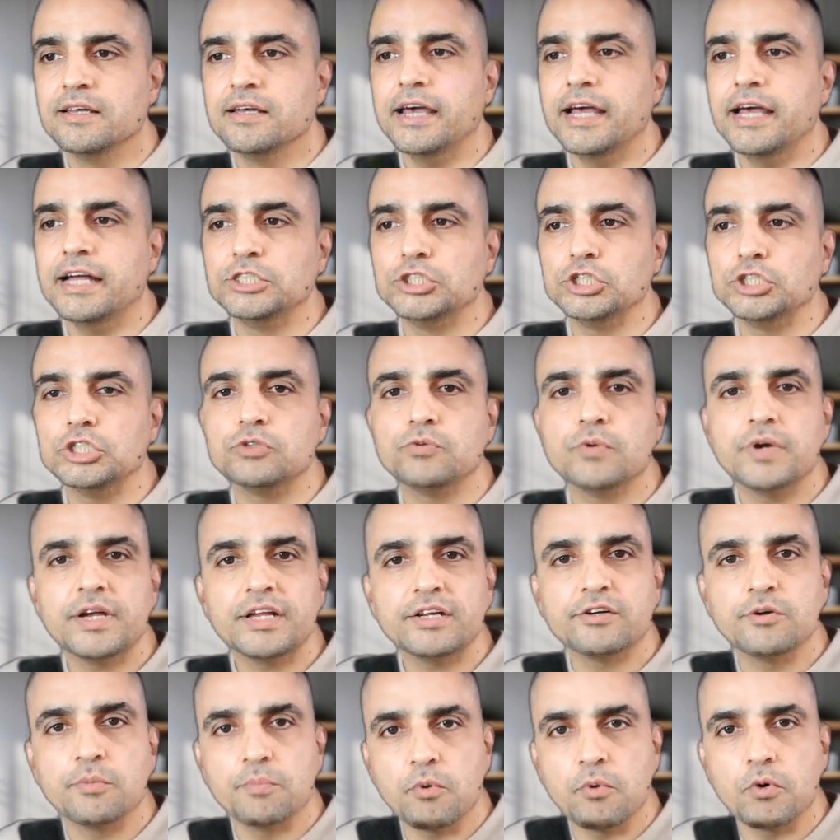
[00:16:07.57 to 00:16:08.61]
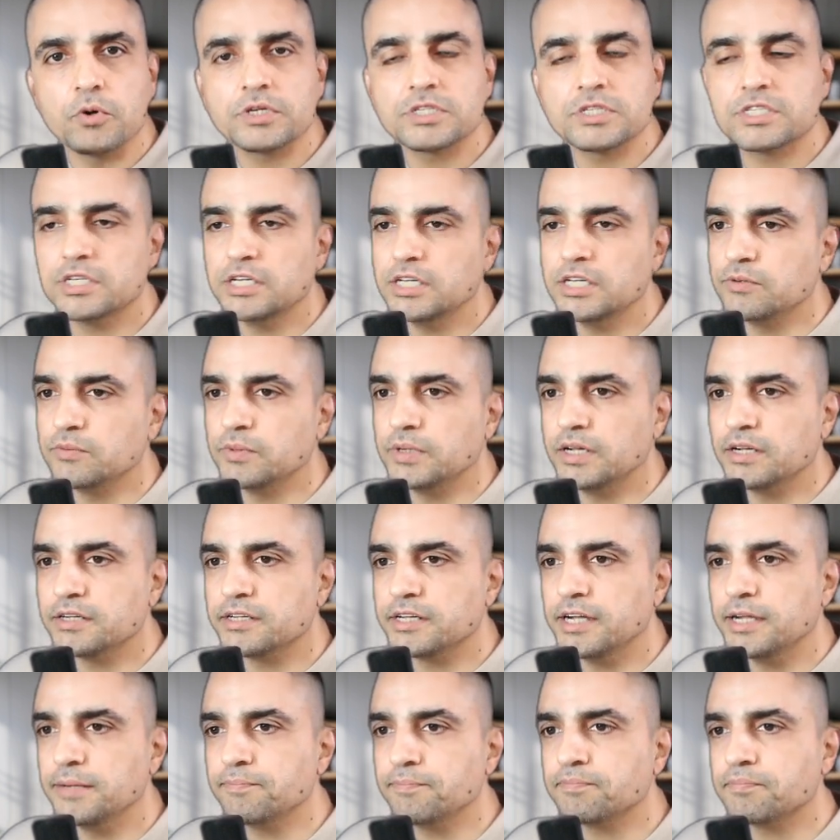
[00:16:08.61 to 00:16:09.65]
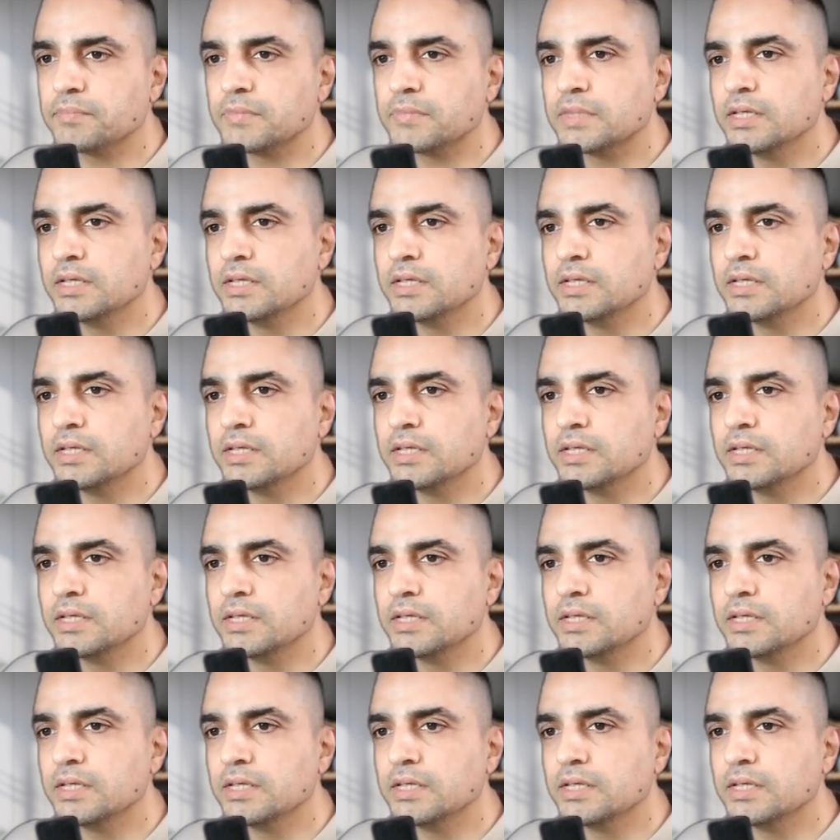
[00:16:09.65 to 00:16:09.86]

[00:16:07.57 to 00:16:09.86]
and generate reports in real time.